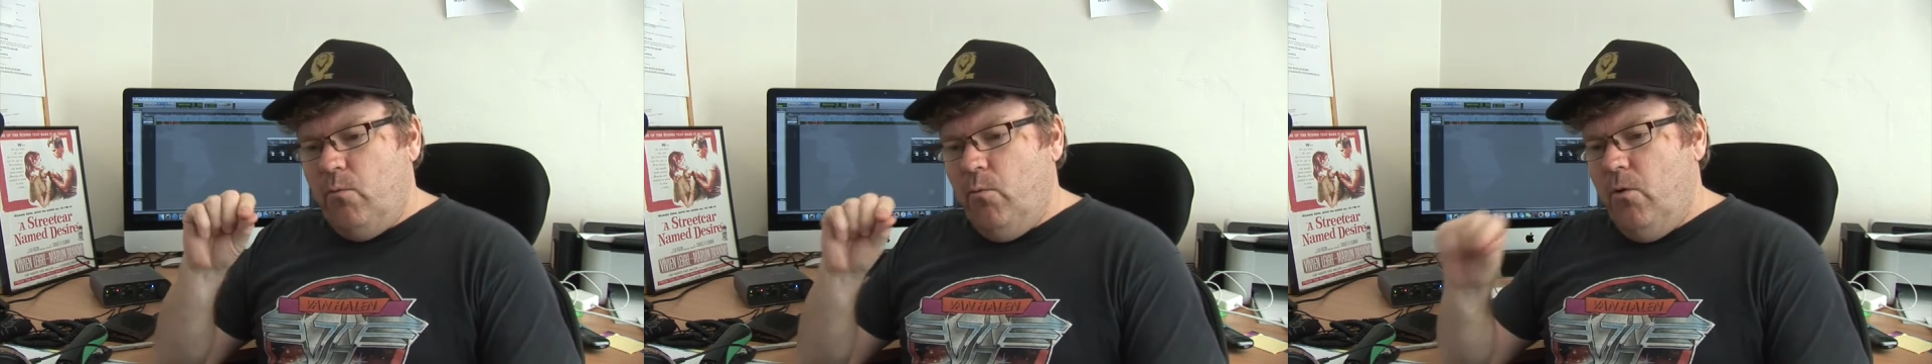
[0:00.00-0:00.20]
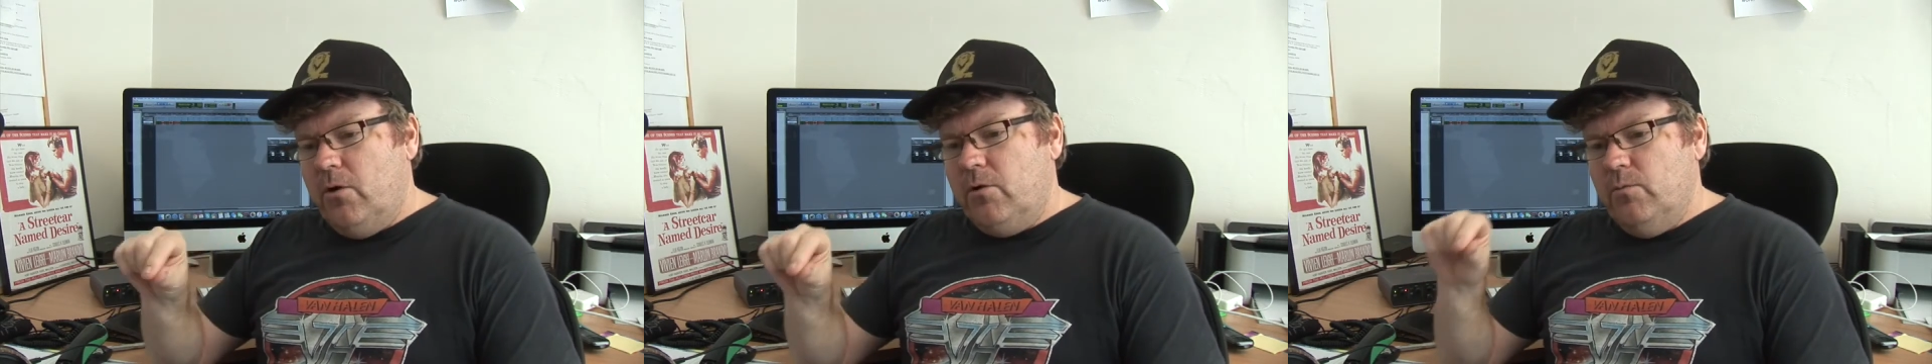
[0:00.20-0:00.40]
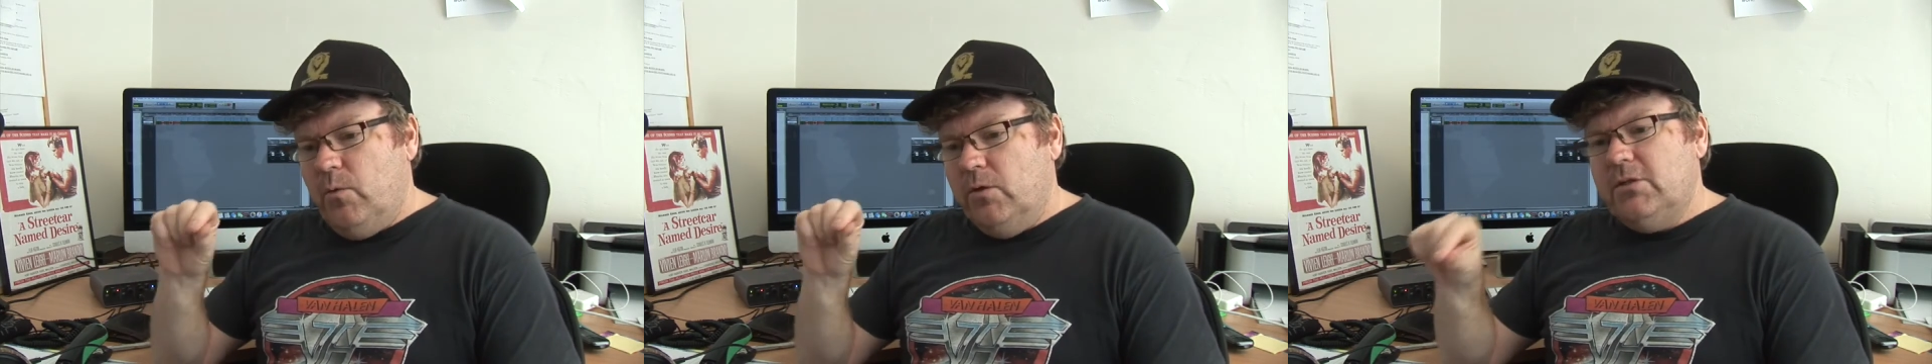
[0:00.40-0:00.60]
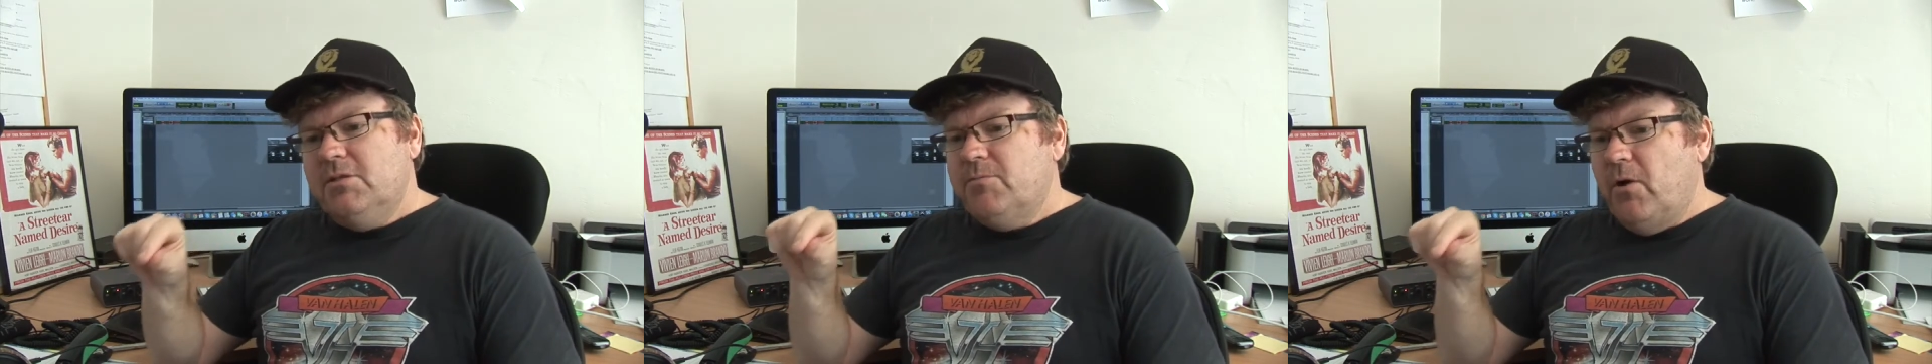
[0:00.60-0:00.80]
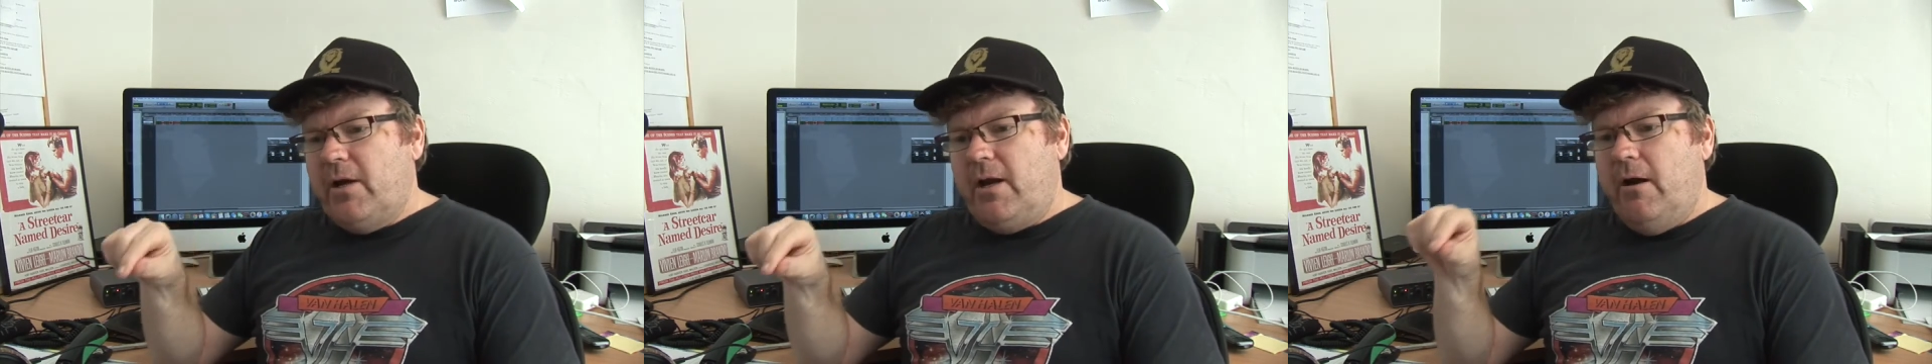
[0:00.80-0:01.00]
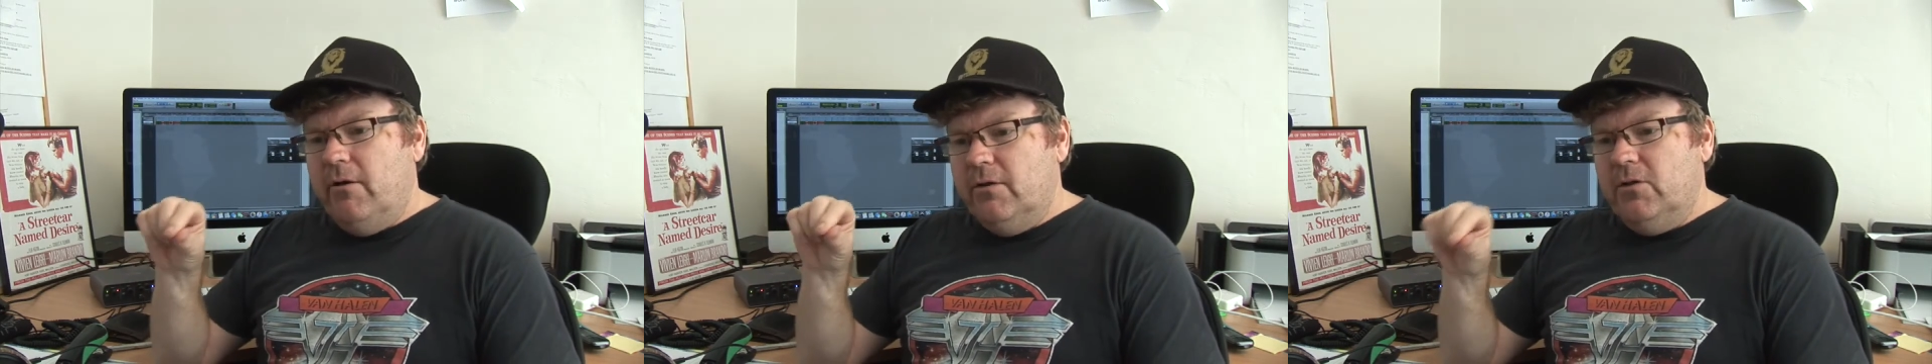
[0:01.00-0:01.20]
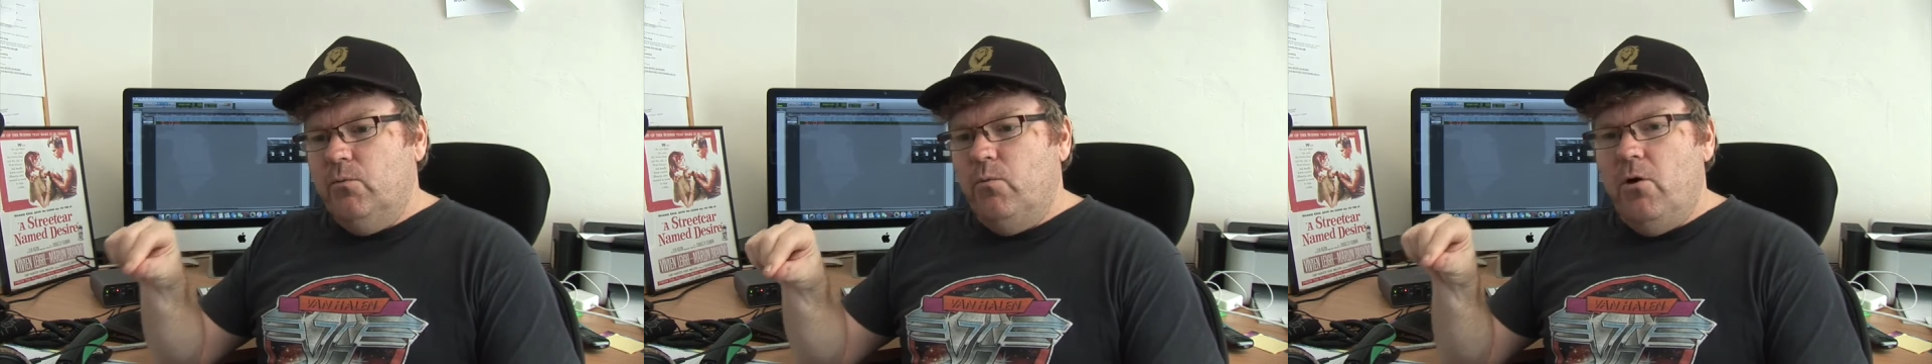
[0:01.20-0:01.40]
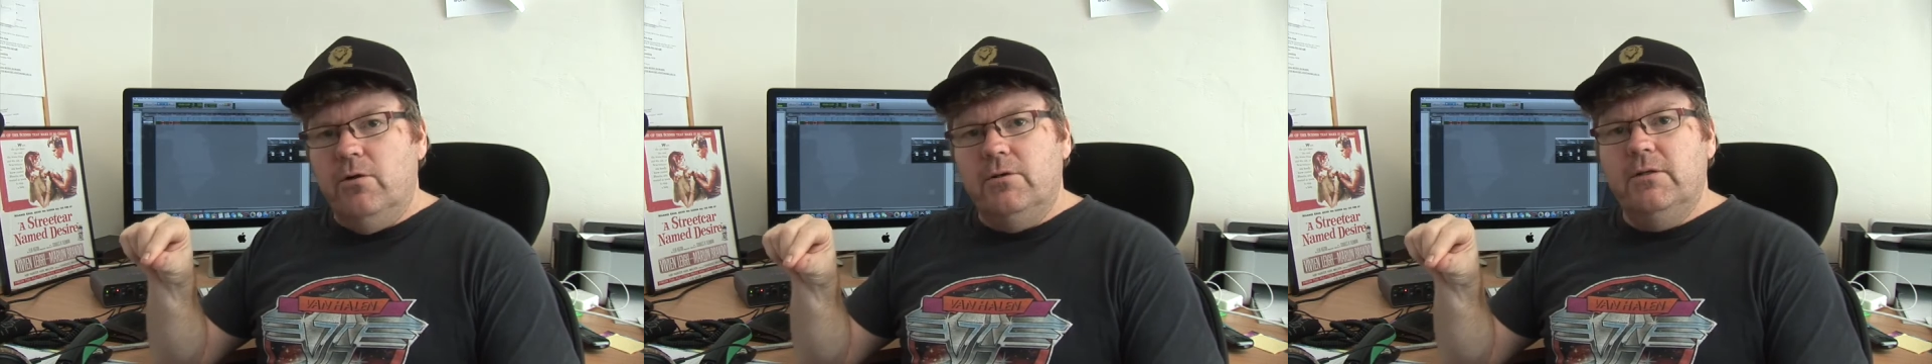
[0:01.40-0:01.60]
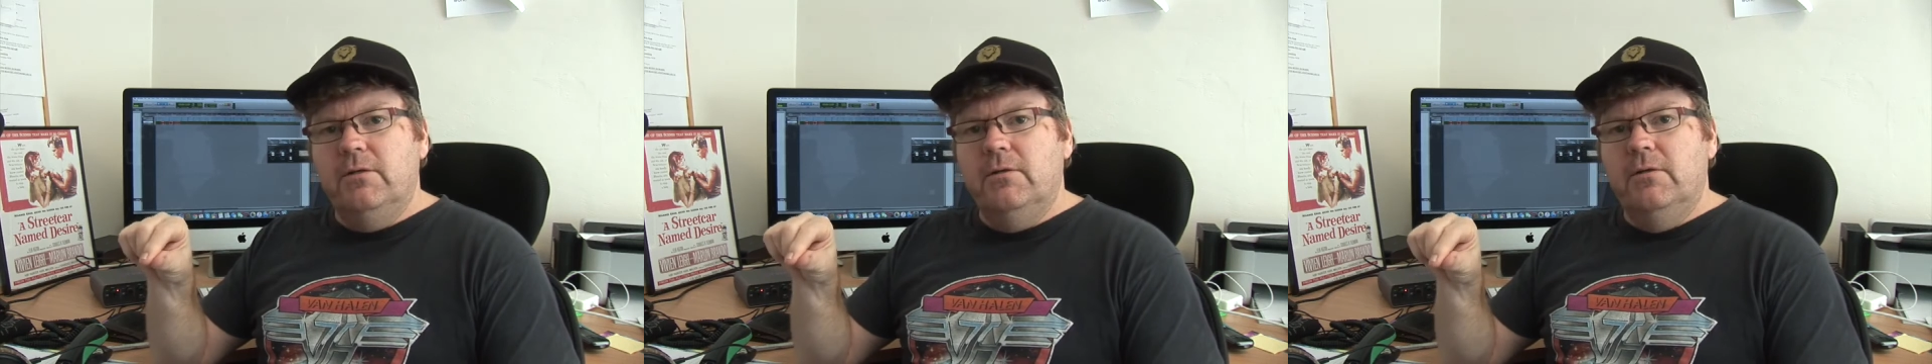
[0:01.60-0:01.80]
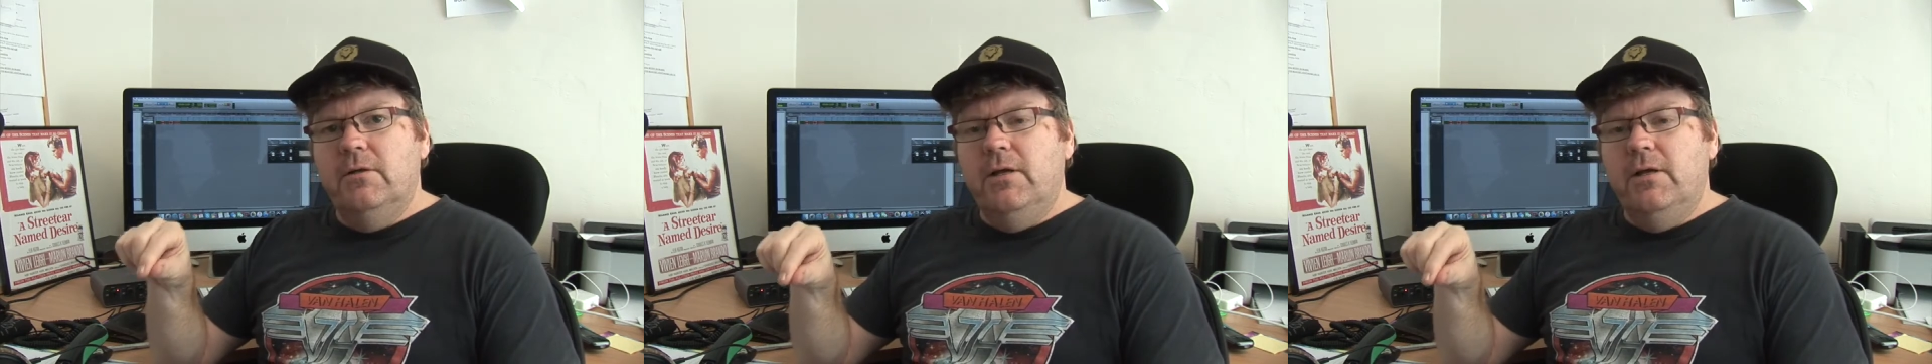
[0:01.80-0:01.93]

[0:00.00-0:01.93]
what does my character want